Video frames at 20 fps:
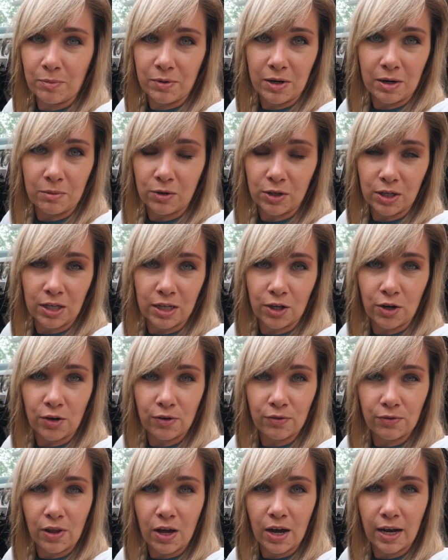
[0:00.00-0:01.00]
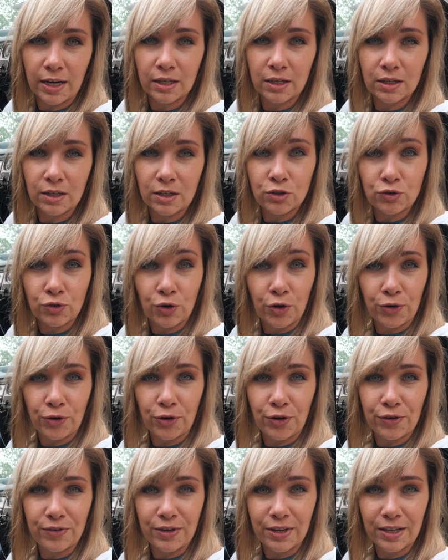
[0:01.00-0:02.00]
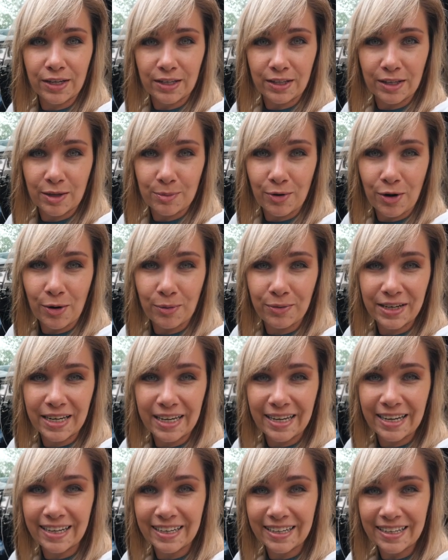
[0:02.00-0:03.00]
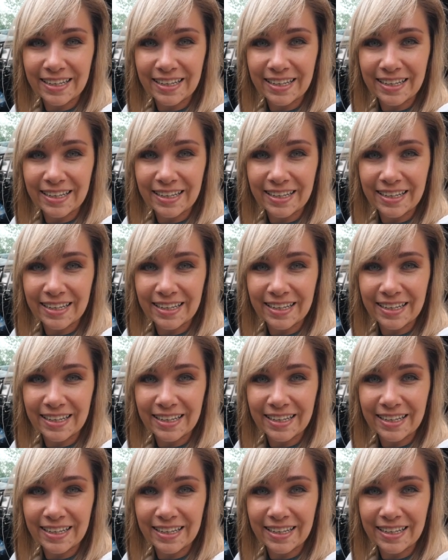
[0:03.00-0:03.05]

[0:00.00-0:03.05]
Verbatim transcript: but I'm not going to go flying a drone over the property.